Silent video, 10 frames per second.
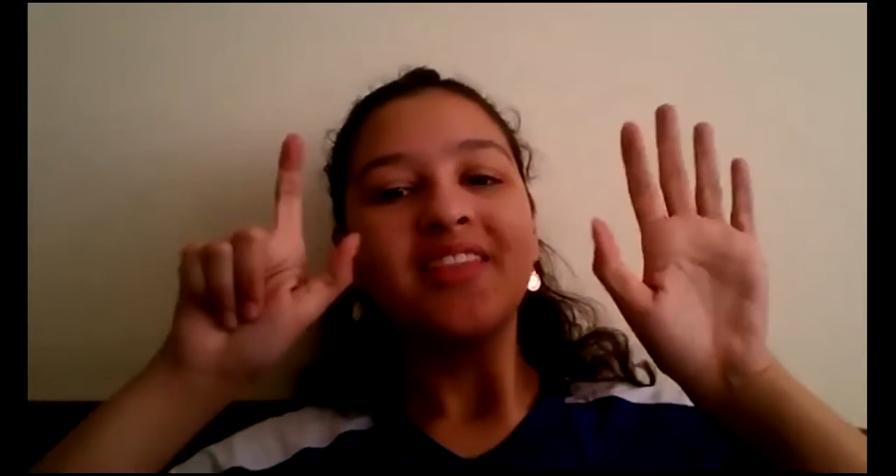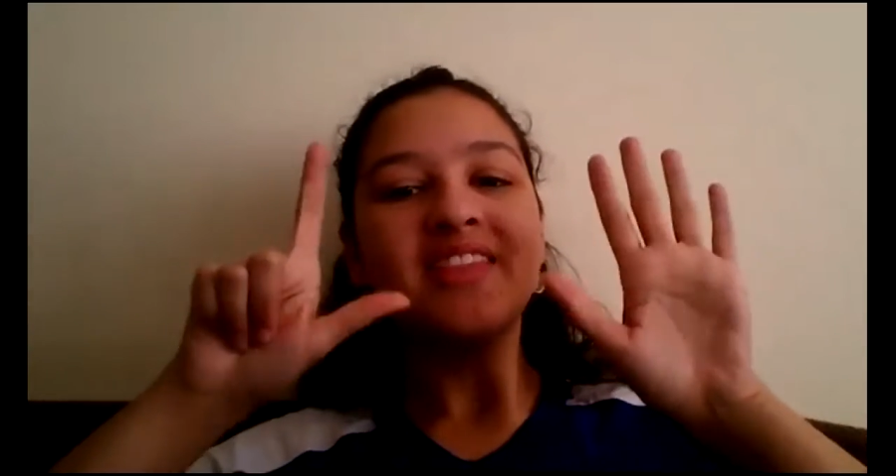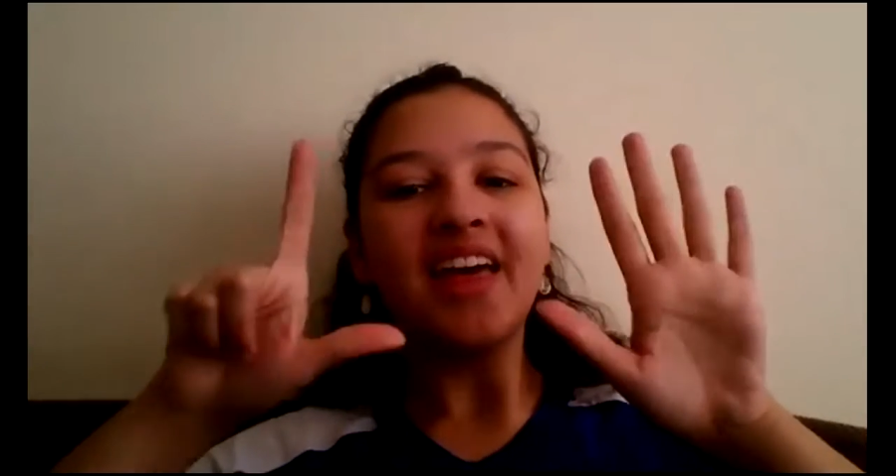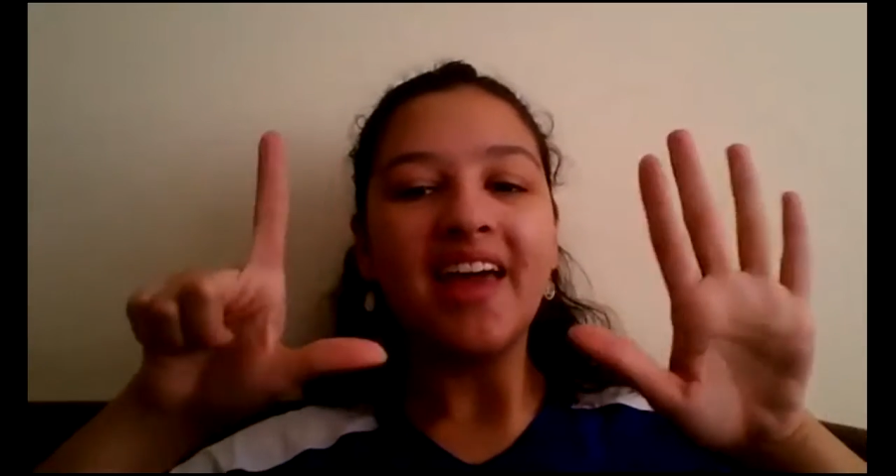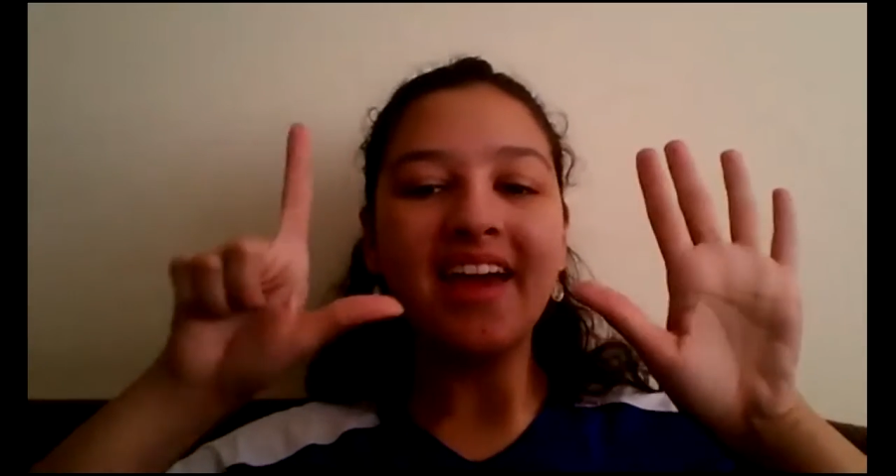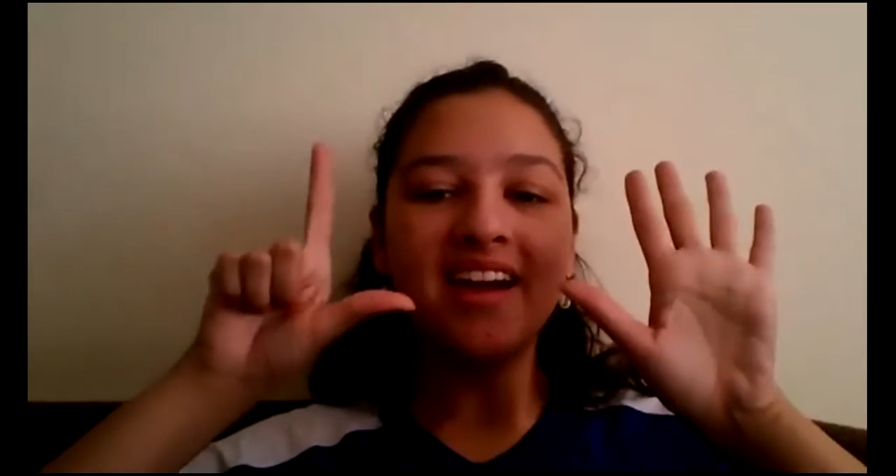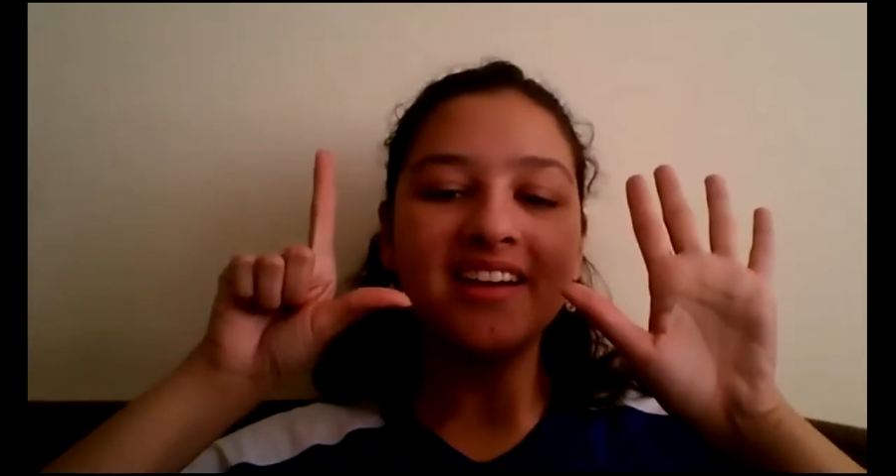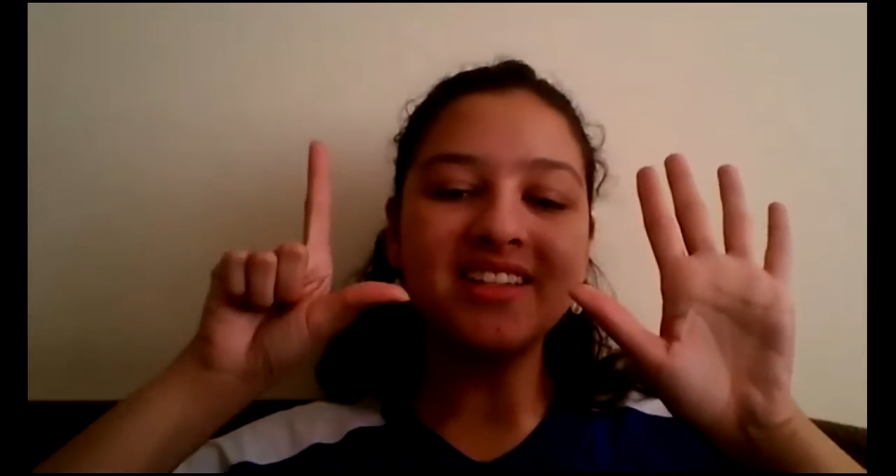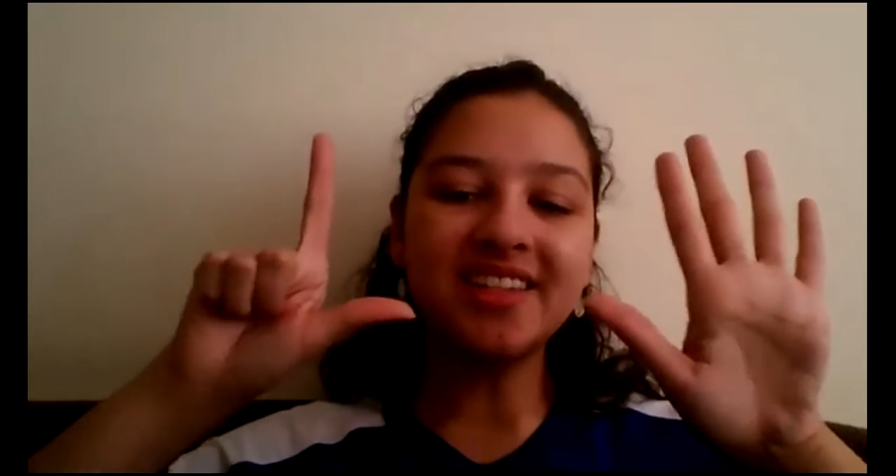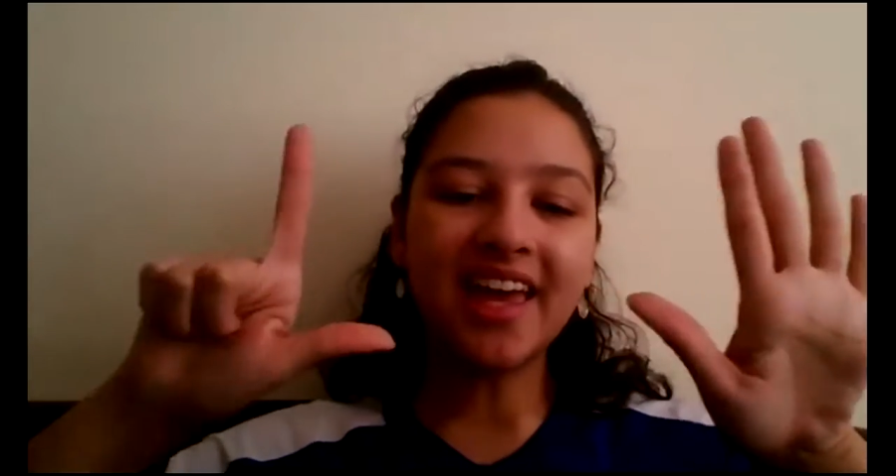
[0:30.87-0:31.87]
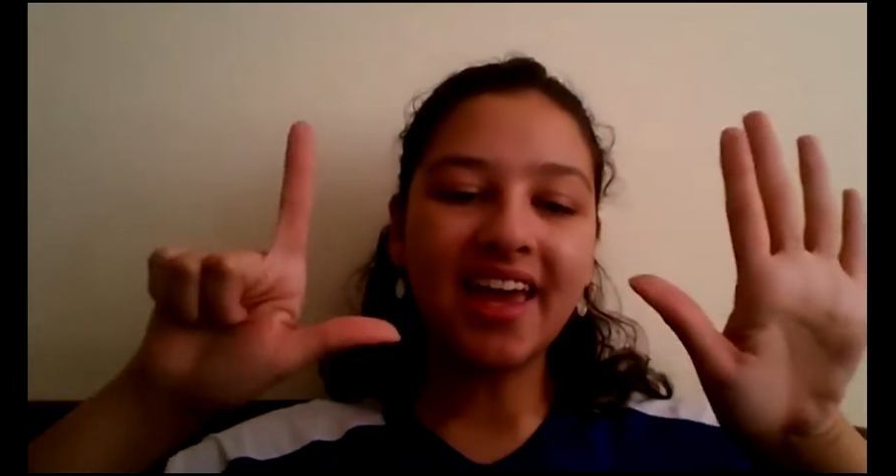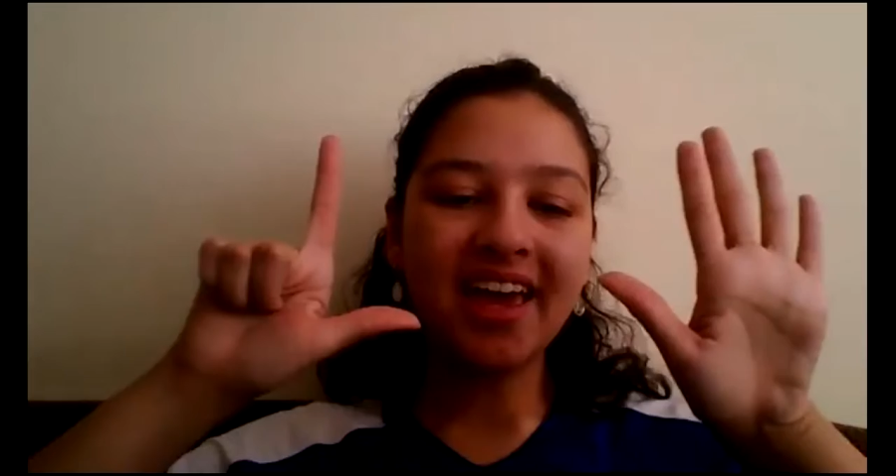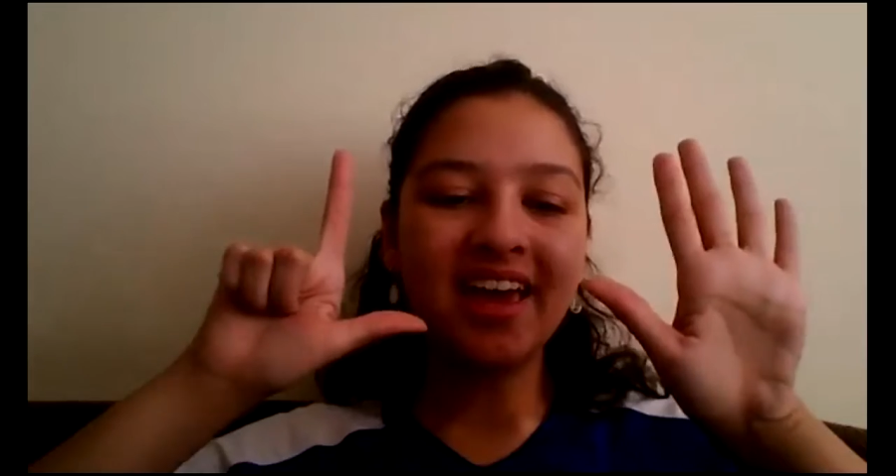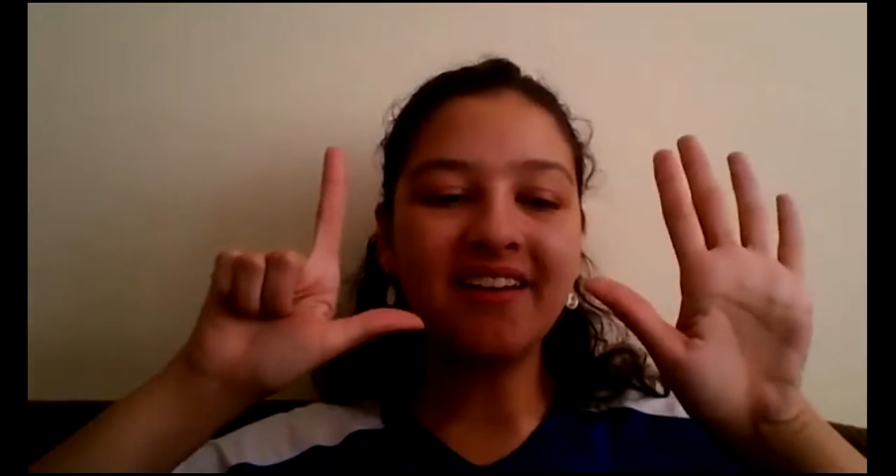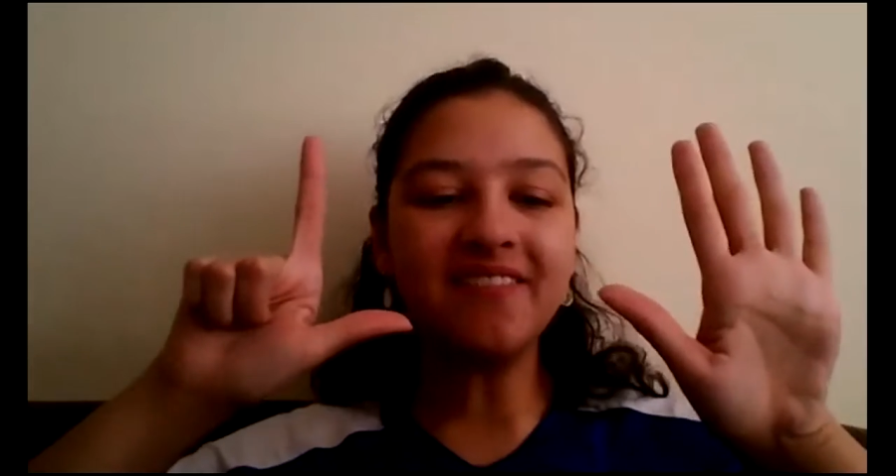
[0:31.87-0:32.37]
There are
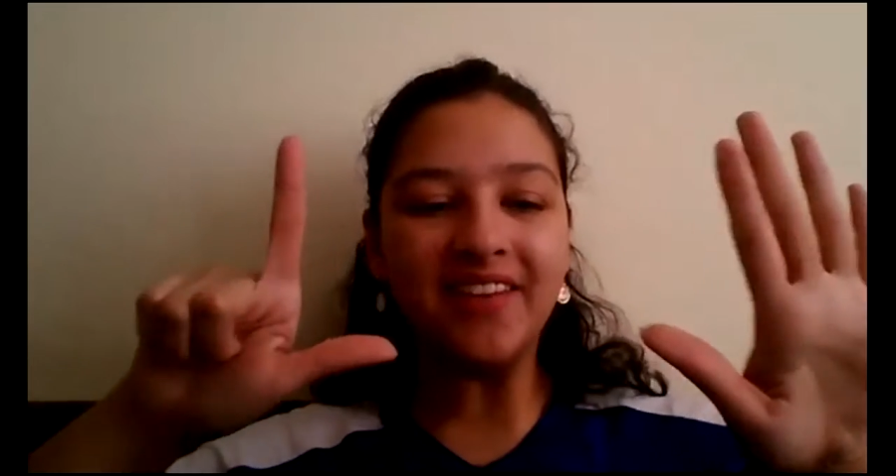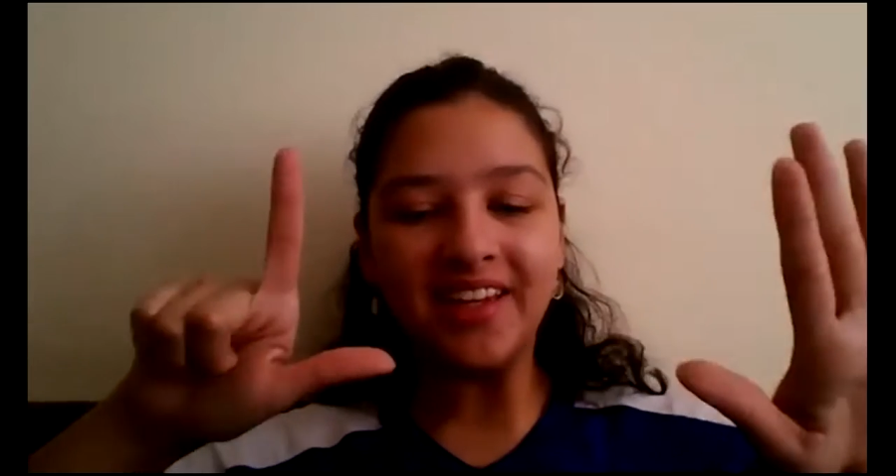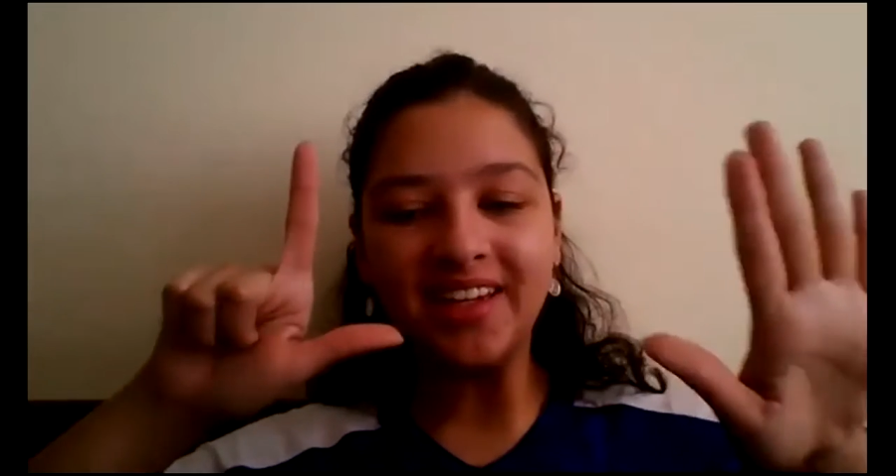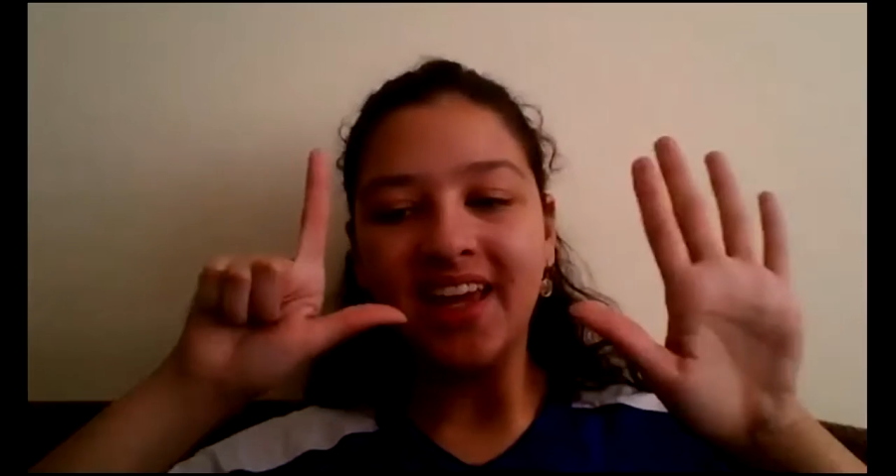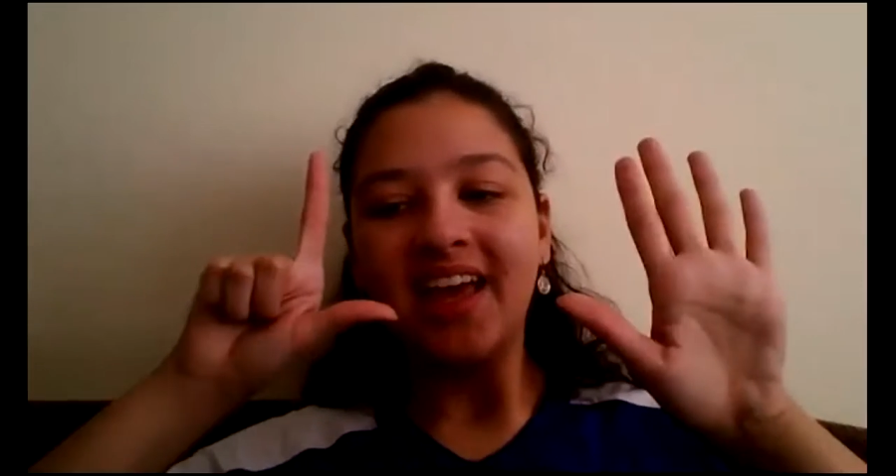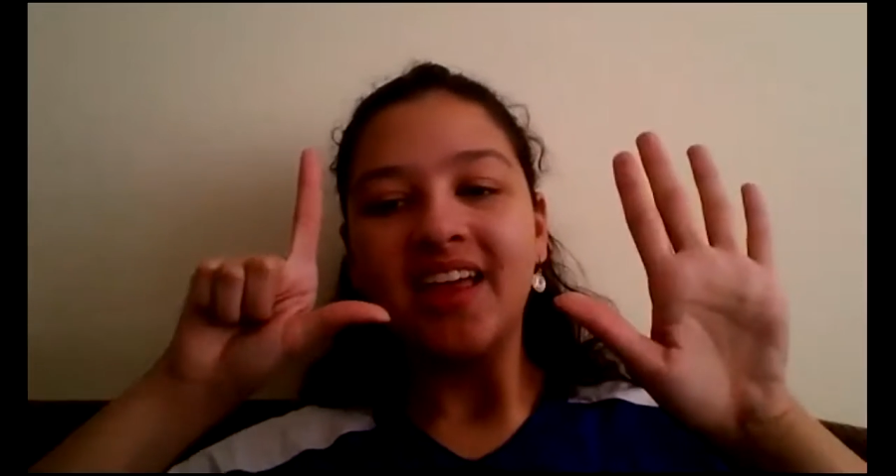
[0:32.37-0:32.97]
7